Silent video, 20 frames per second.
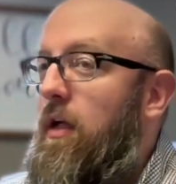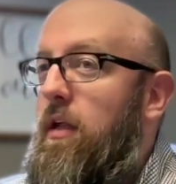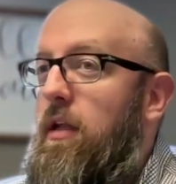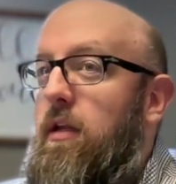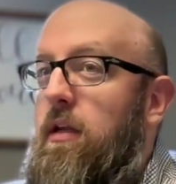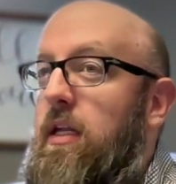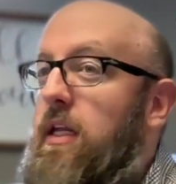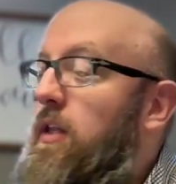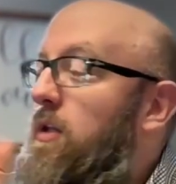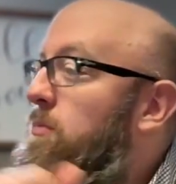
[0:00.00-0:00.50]

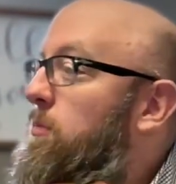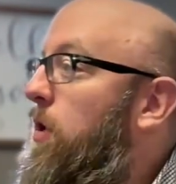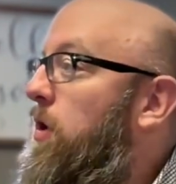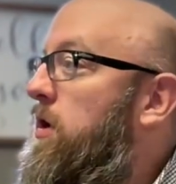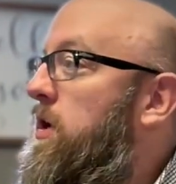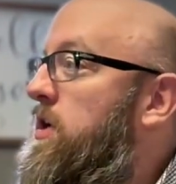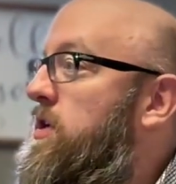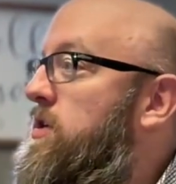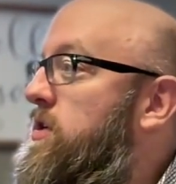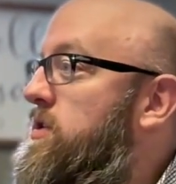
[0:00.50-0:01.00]
Neil and
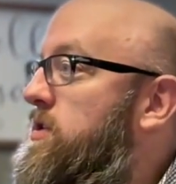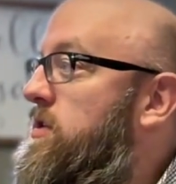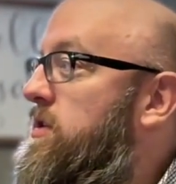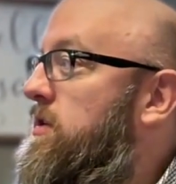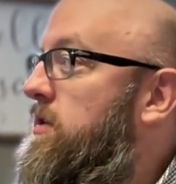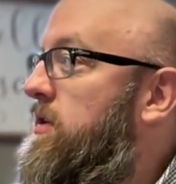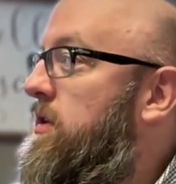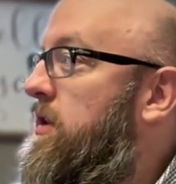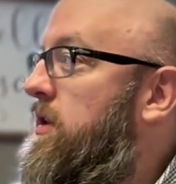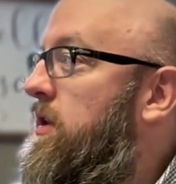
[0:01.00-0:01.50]
Marty just
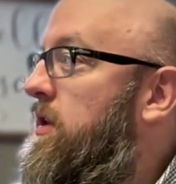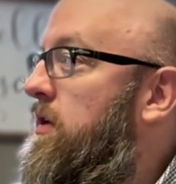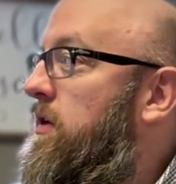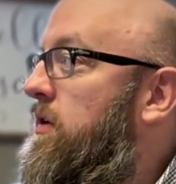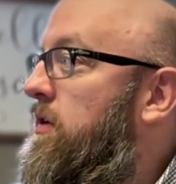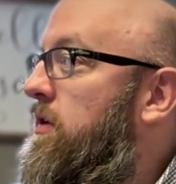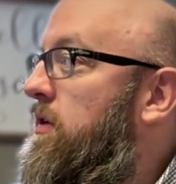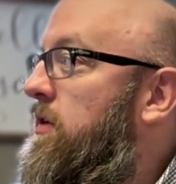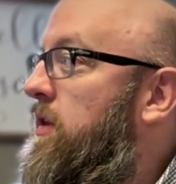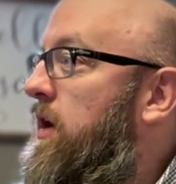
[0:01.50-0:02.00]

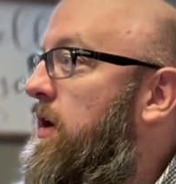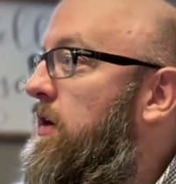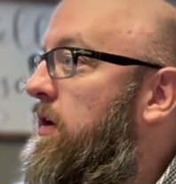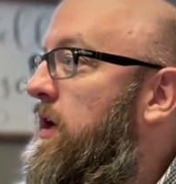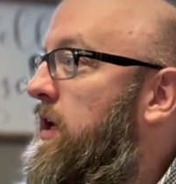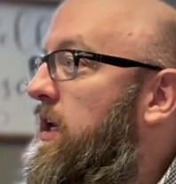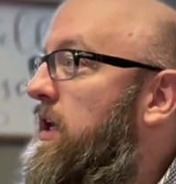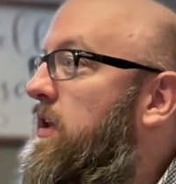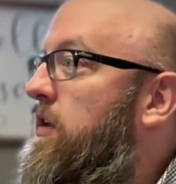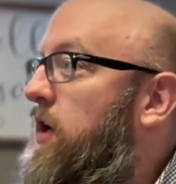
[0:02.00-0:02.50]
they're they're
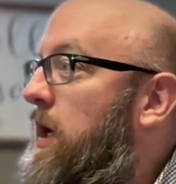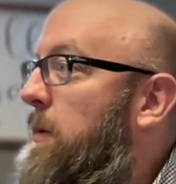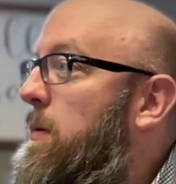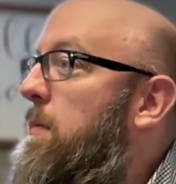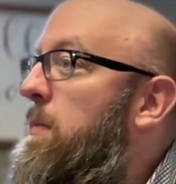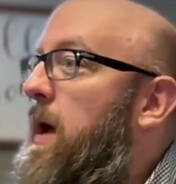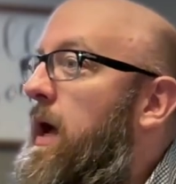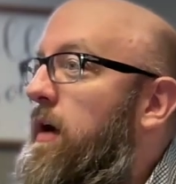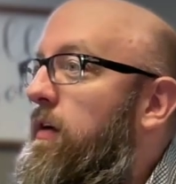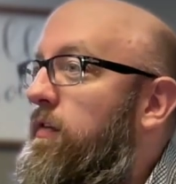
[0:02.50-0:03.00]
getting they're coming
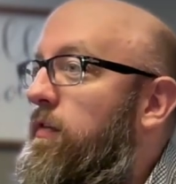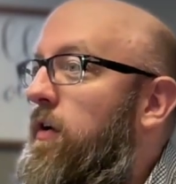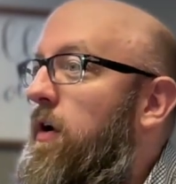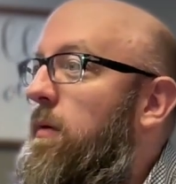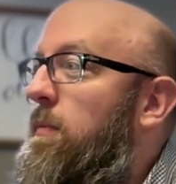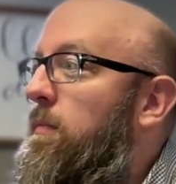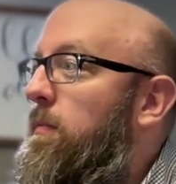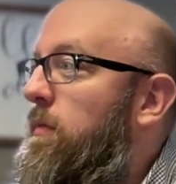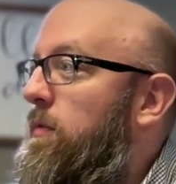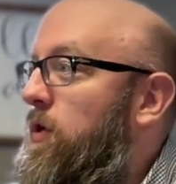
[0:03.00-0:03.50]
back
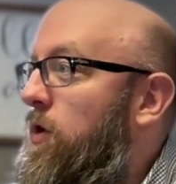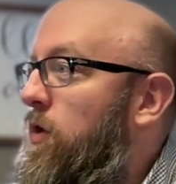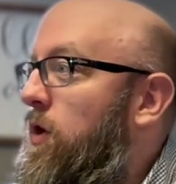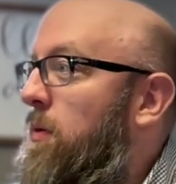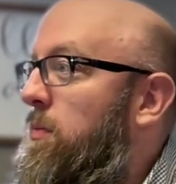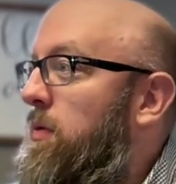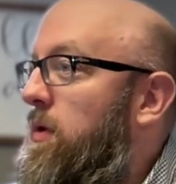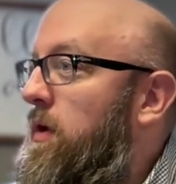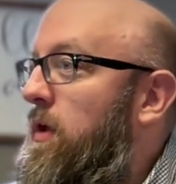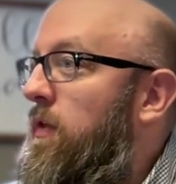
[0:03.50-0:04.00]
from
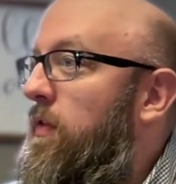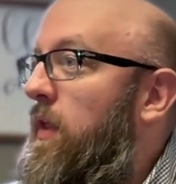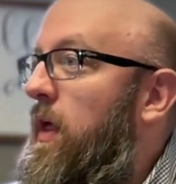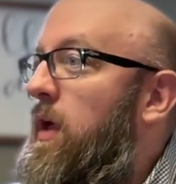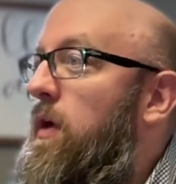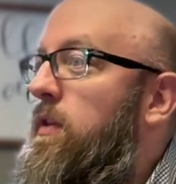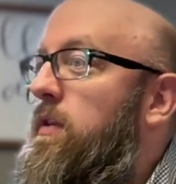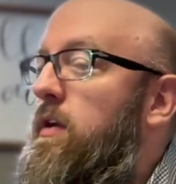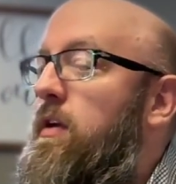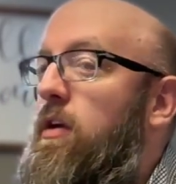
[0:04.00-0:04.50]
Europe and
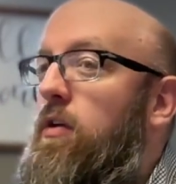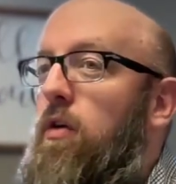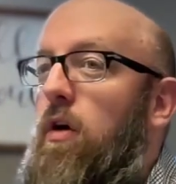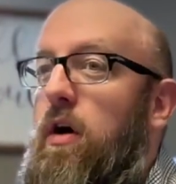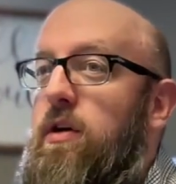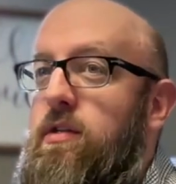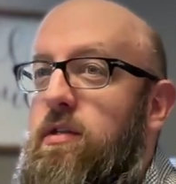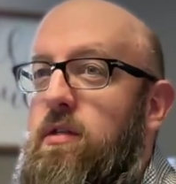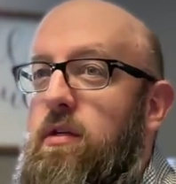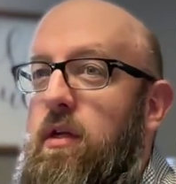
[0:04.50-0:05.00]
they did
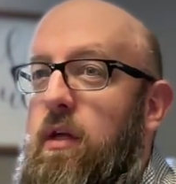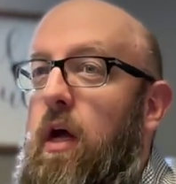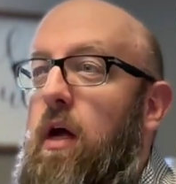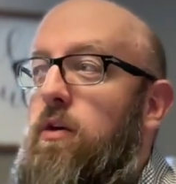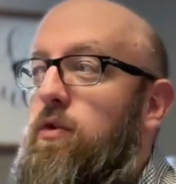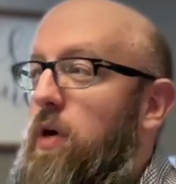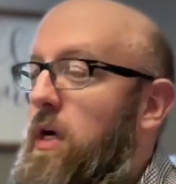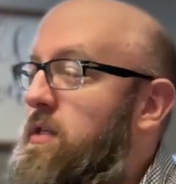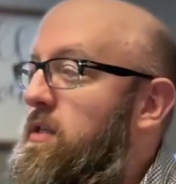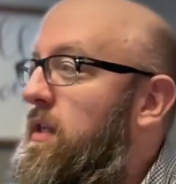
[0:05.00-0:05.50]
across a
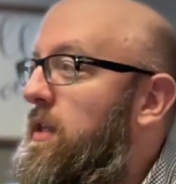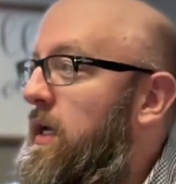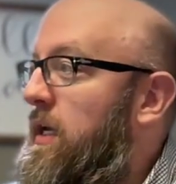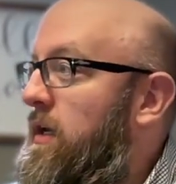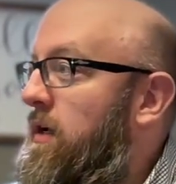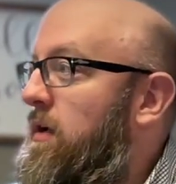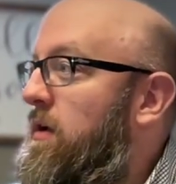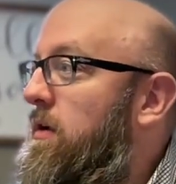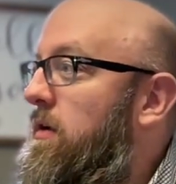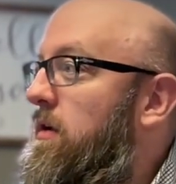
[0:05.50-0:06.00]

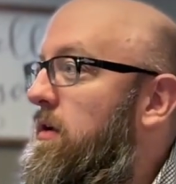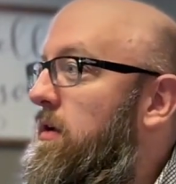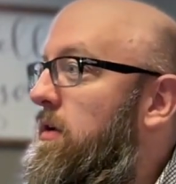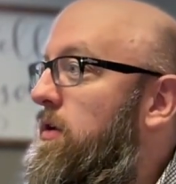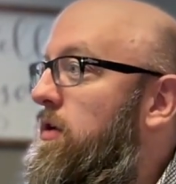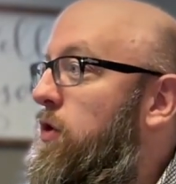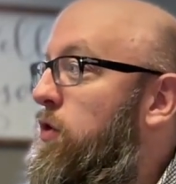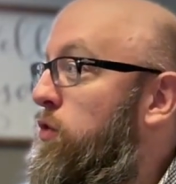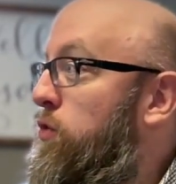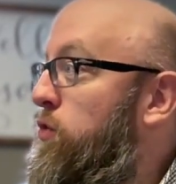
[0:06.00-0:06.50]
transatlantic
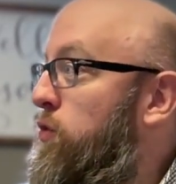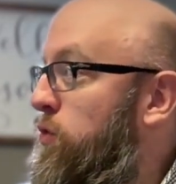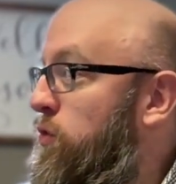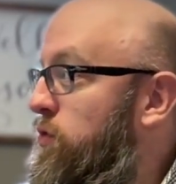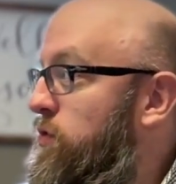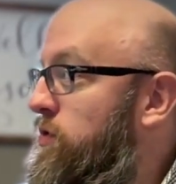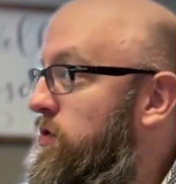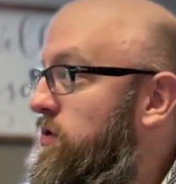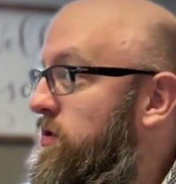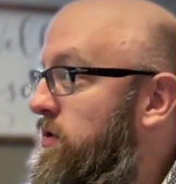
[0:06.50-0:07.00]

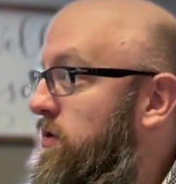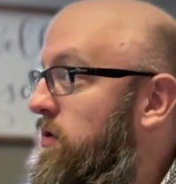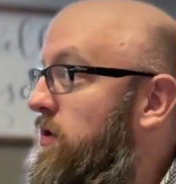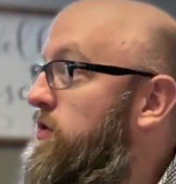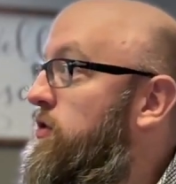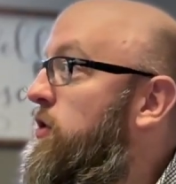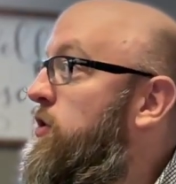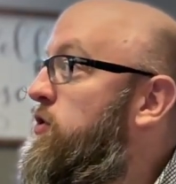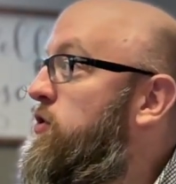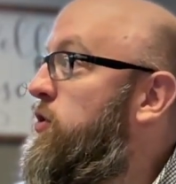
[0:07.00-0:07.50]
cruise. It
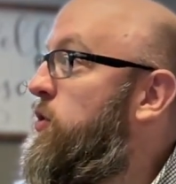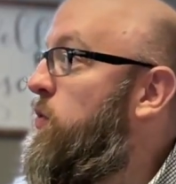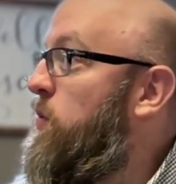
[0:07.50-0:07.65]
took two